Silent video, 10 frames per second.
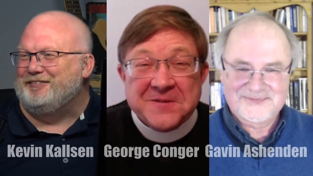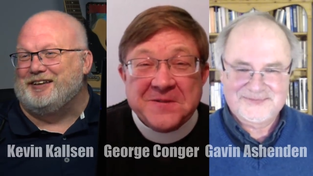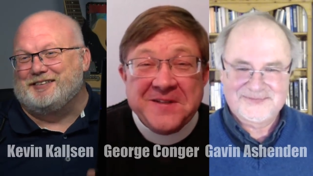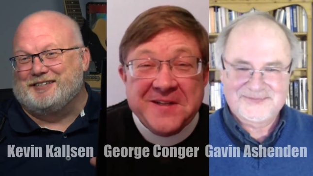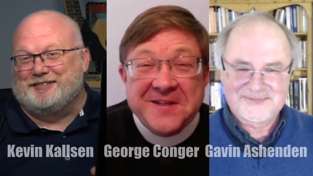Speaker 1: I'm not a
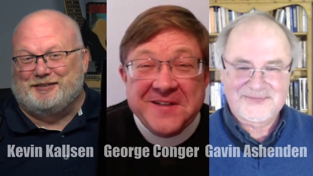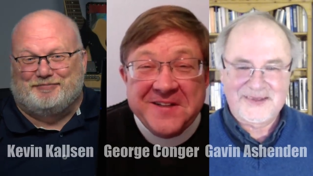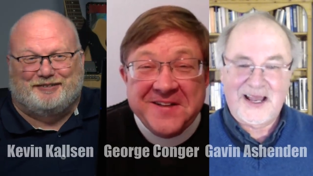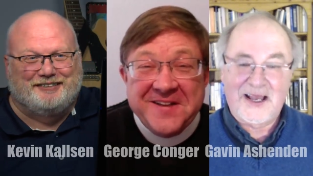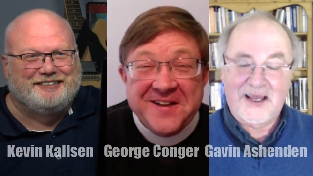sex
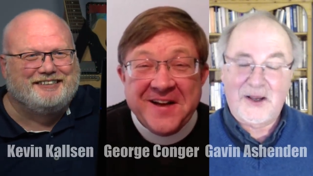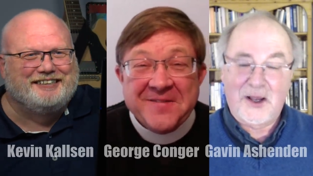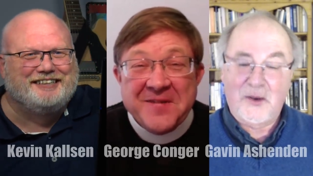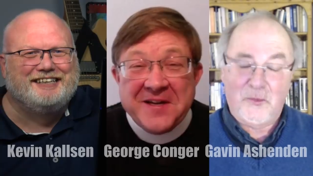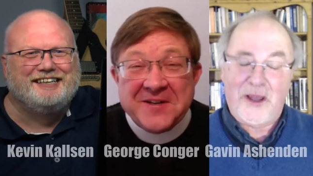symbol. I
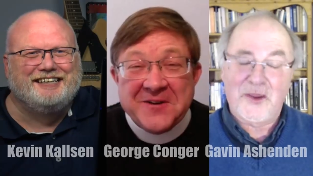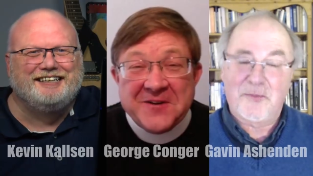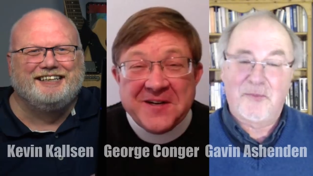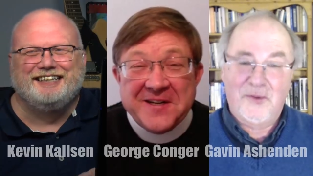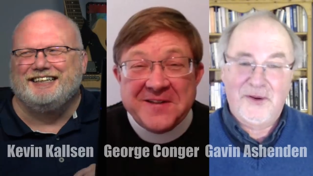make we,
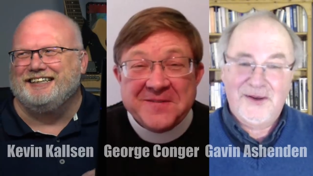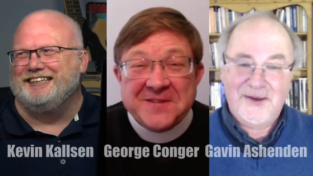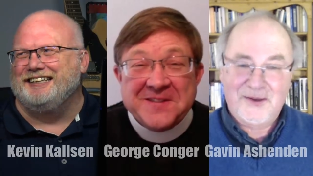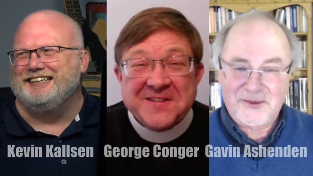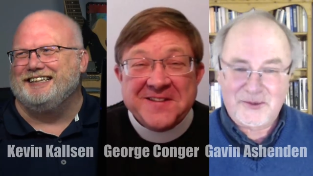
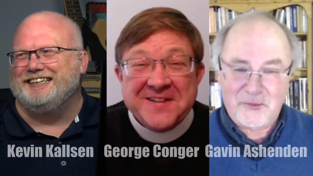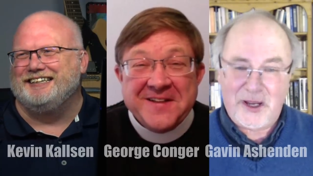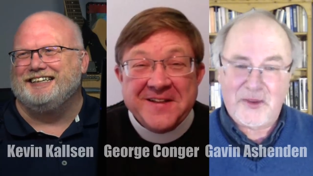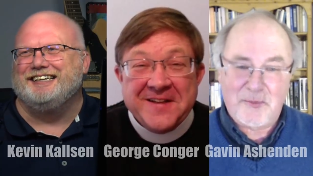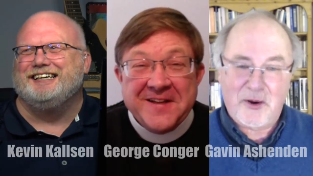are, we
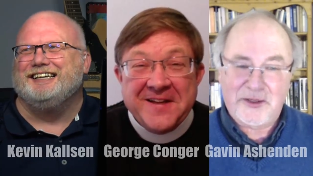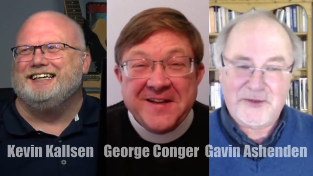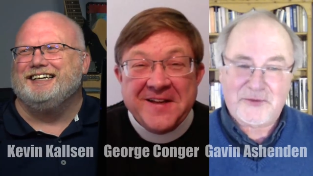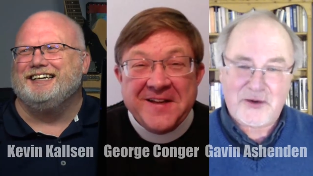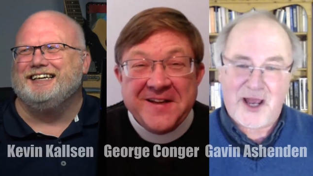are the body
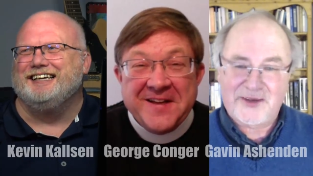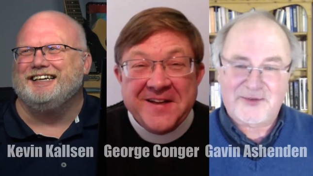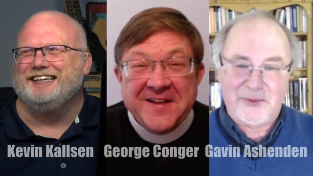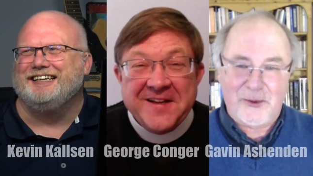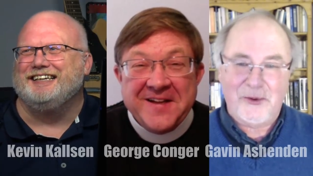of Christ.
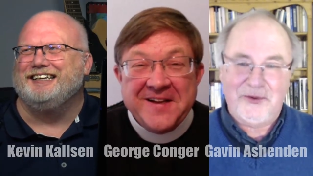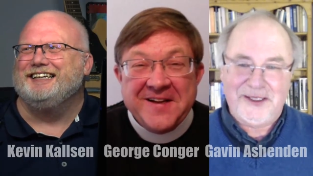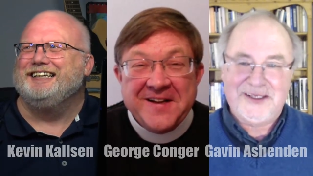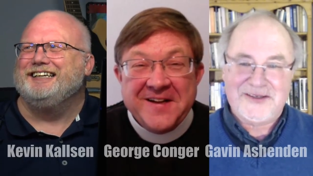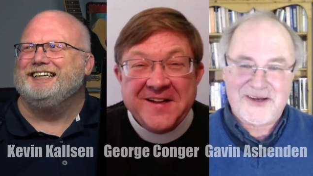We all
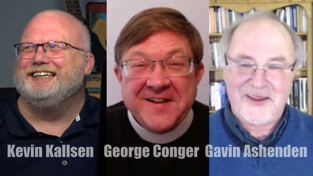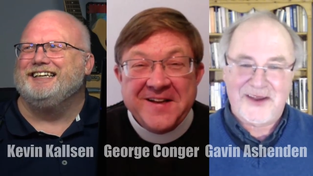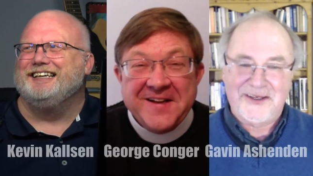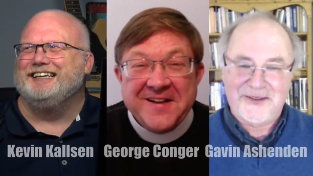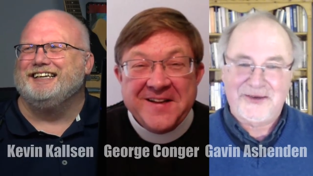need each other
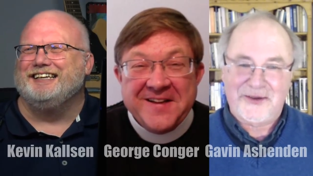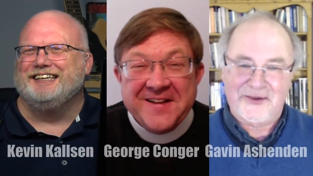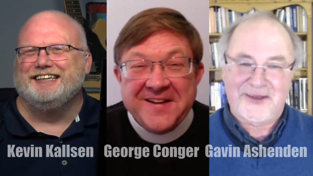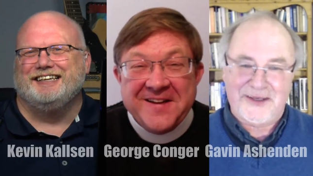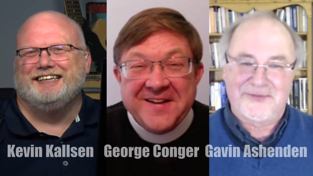and each other's
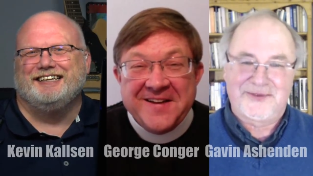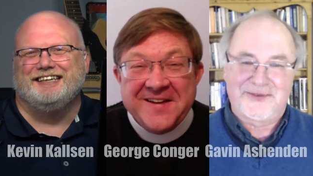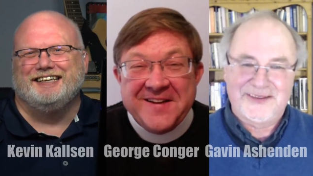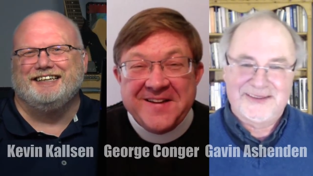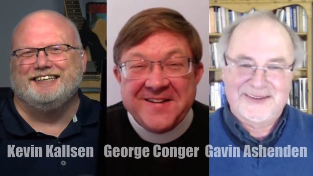gifts.